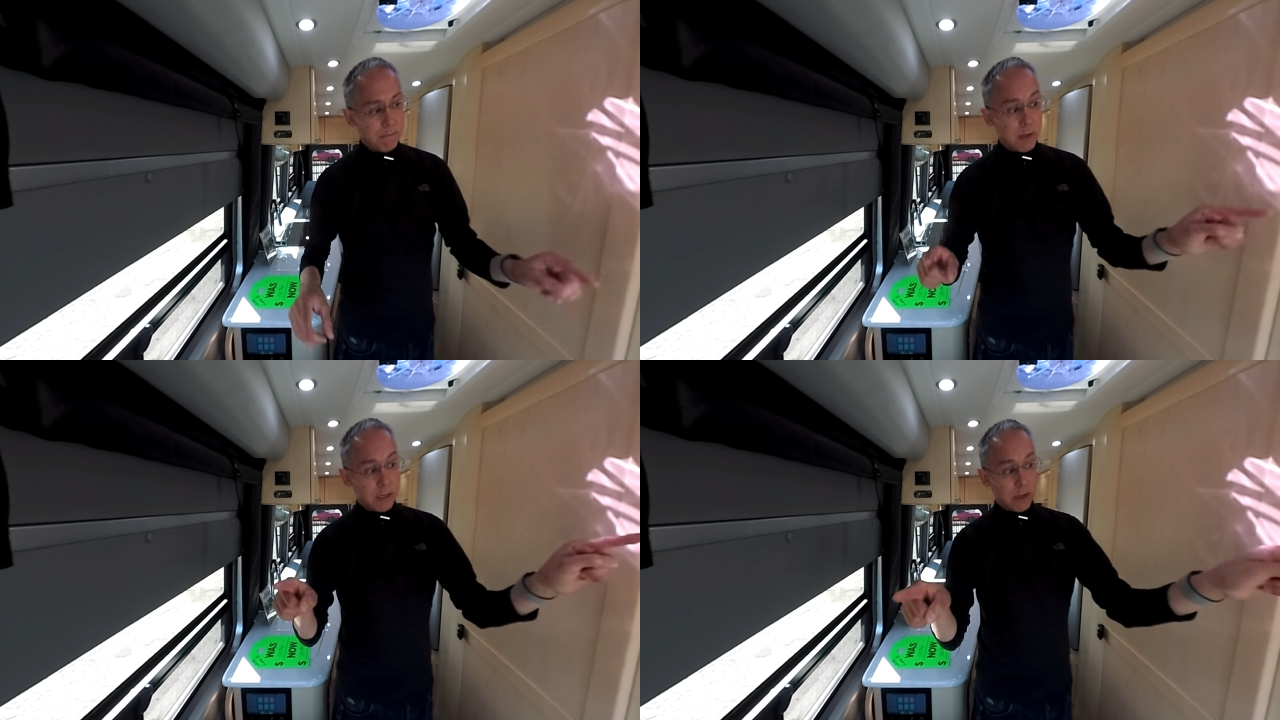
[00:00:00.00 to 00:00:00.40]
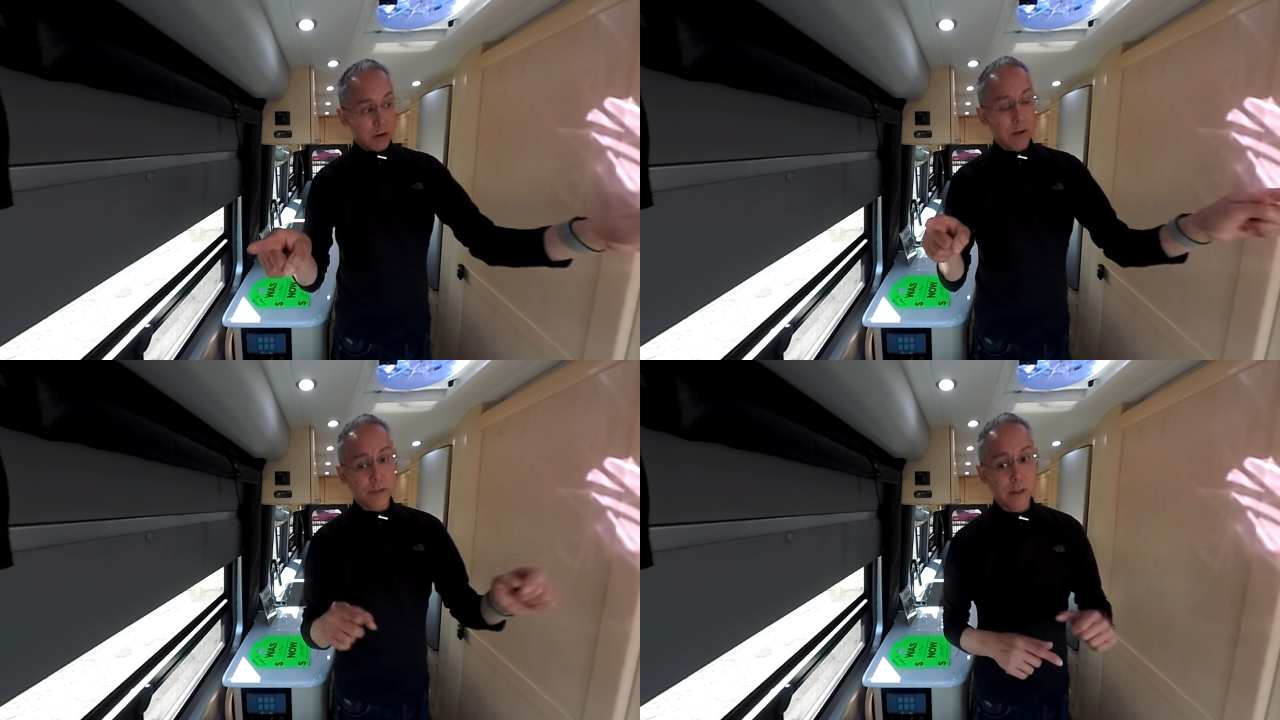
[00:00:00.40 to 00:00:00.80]
But
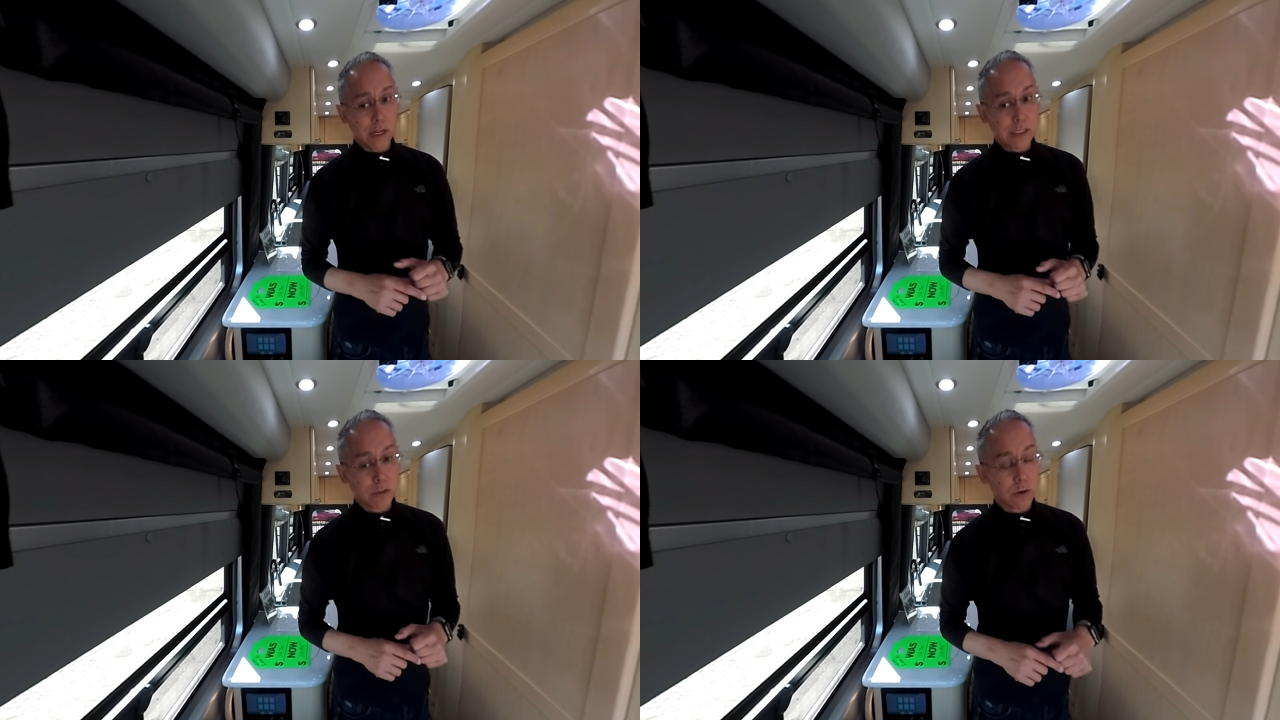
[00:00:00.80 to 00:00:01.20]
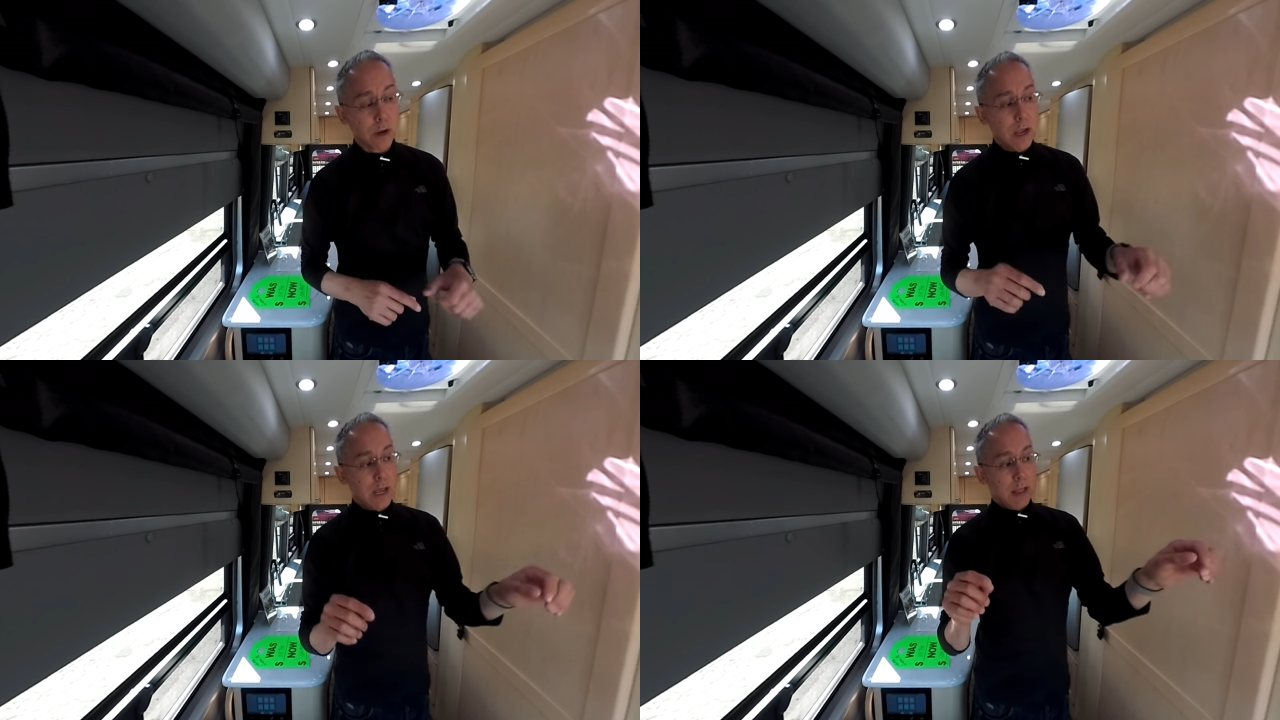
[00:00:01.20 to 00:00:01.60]
here on the Lexor,
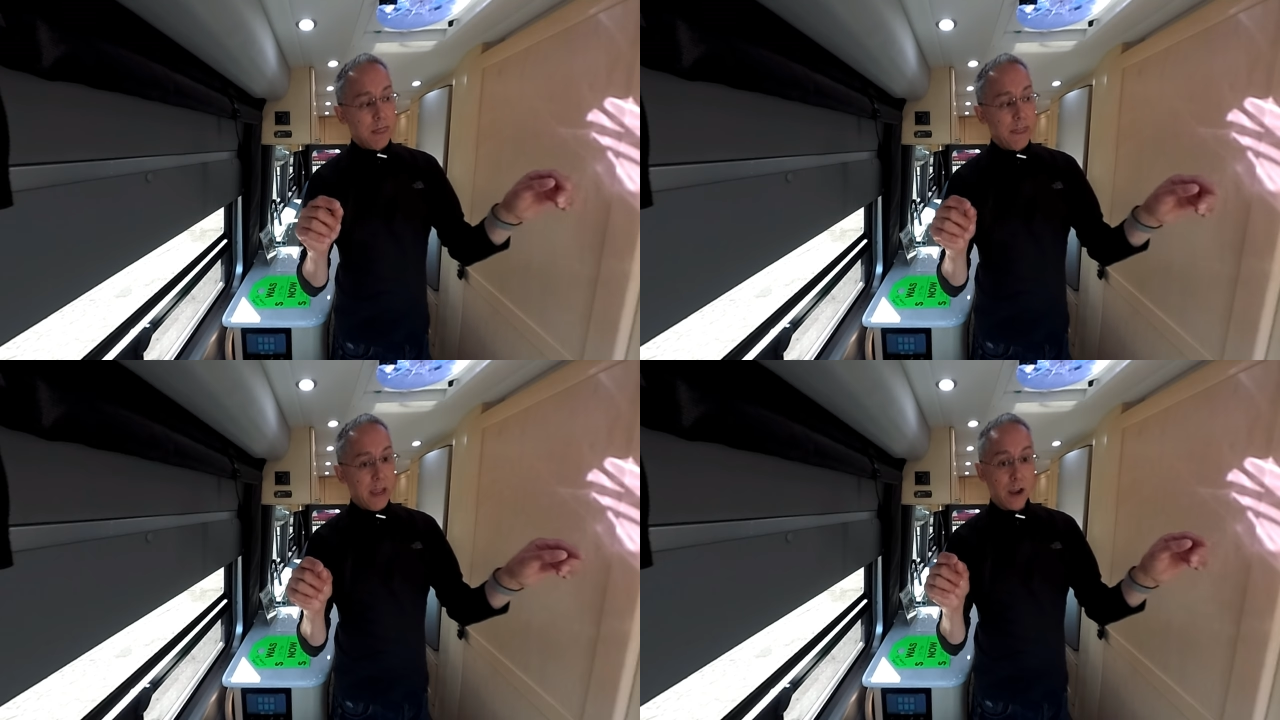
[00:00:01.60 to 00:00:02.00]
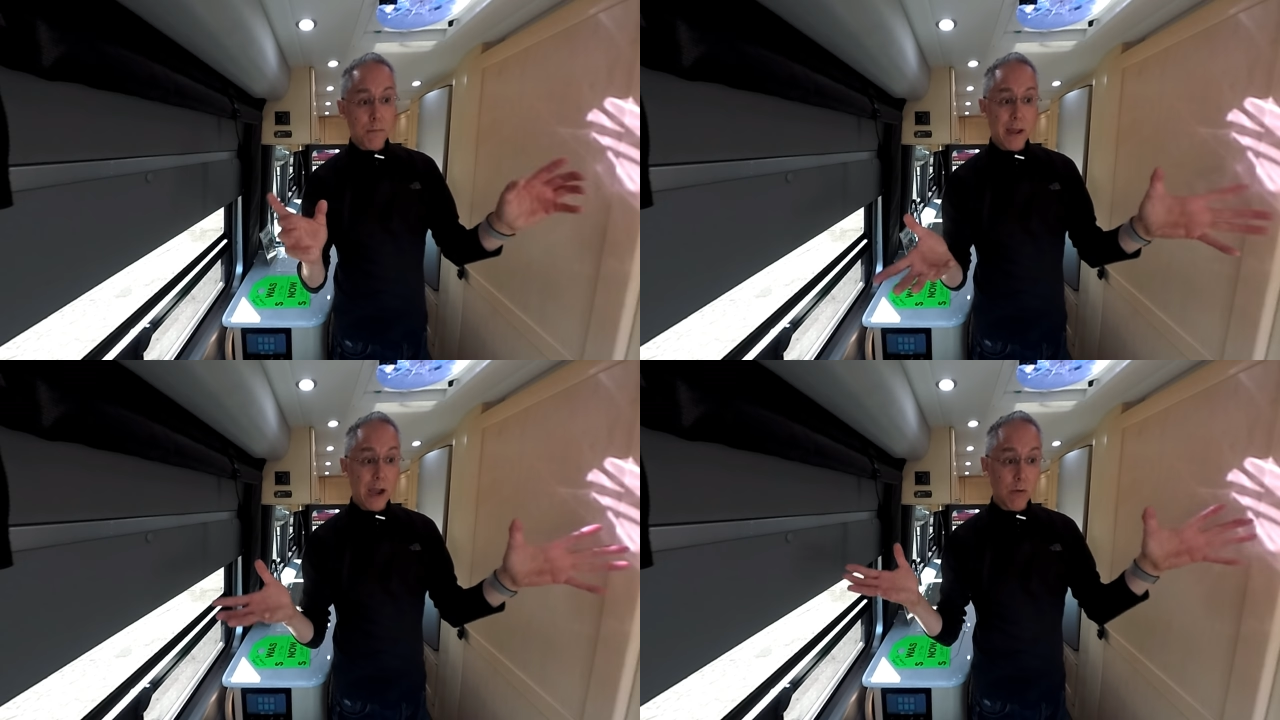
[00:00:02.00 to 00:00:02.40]
they are
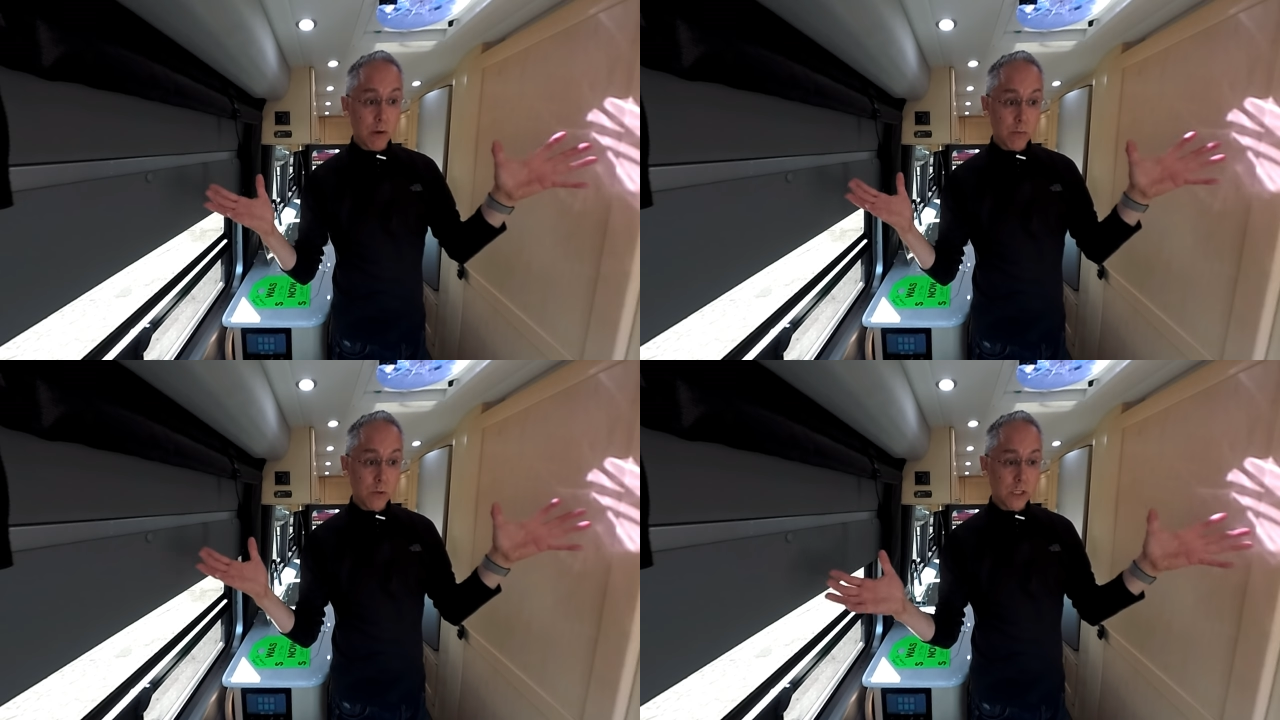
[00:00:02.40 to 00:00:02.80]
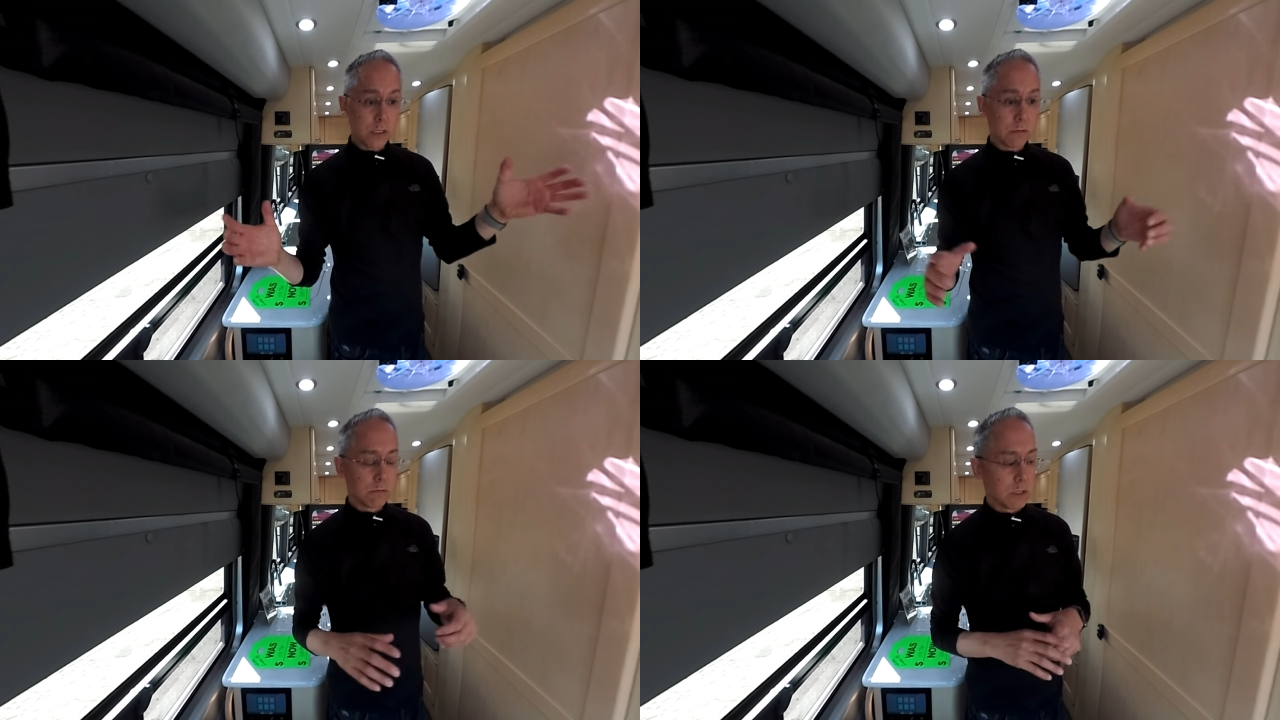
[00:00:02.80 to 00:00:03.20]
powered, which
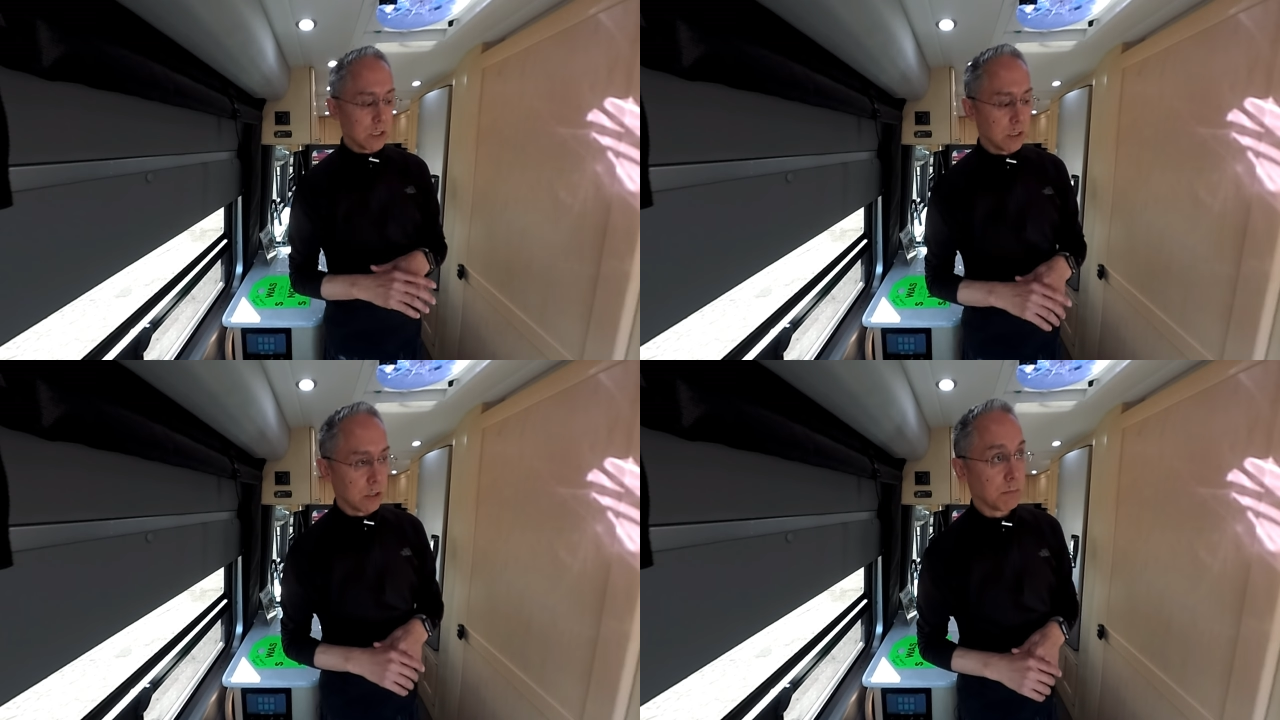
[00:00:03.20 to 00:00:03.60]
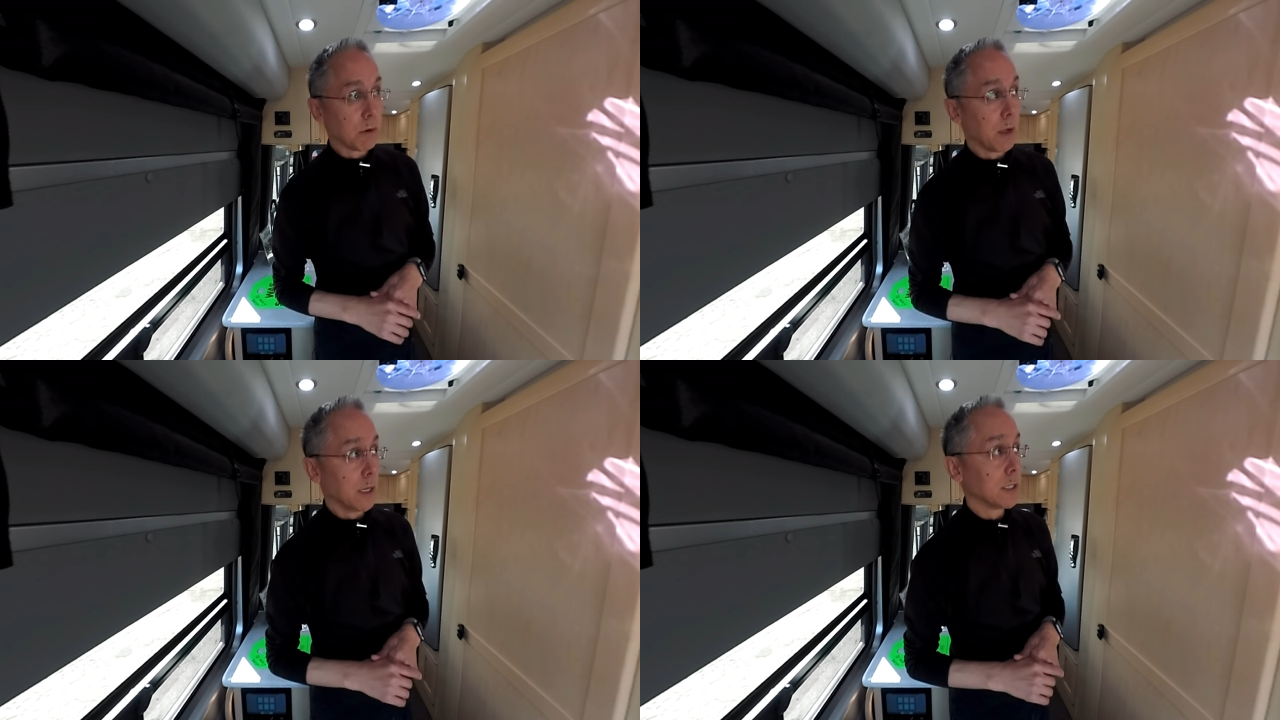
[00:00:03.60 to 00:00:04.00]
is really super
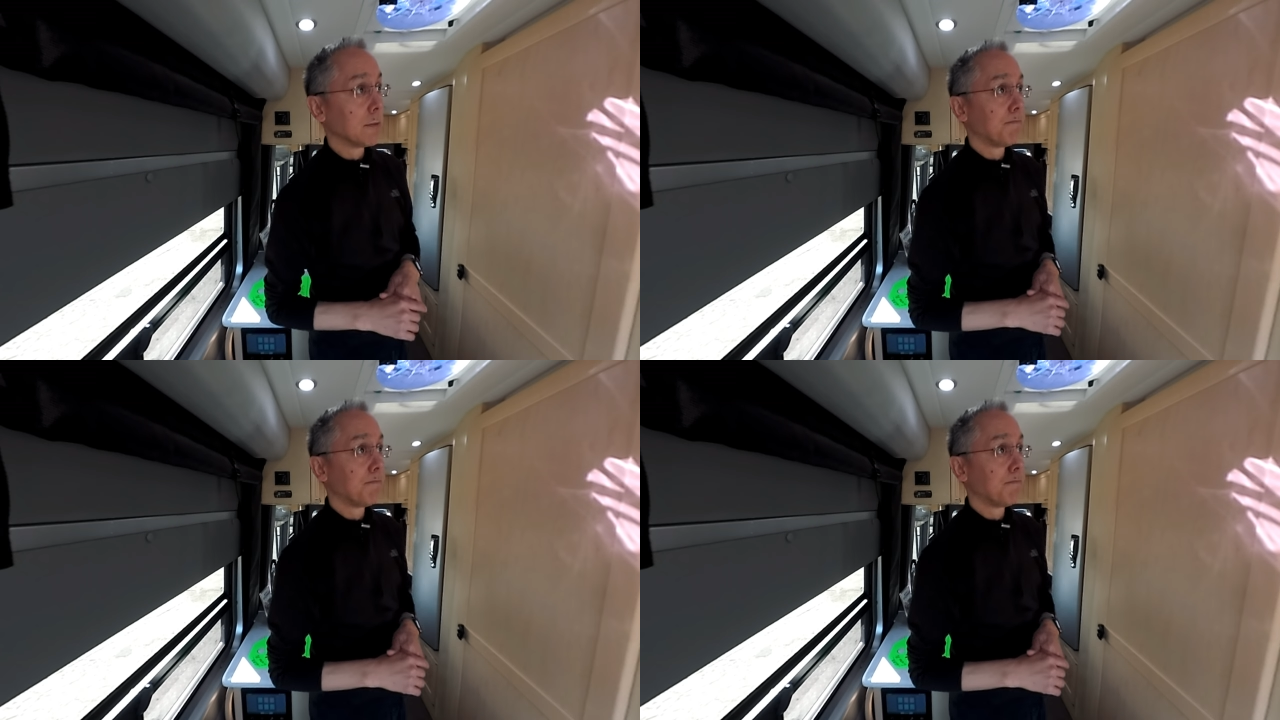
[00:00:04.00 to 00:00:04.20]
nice.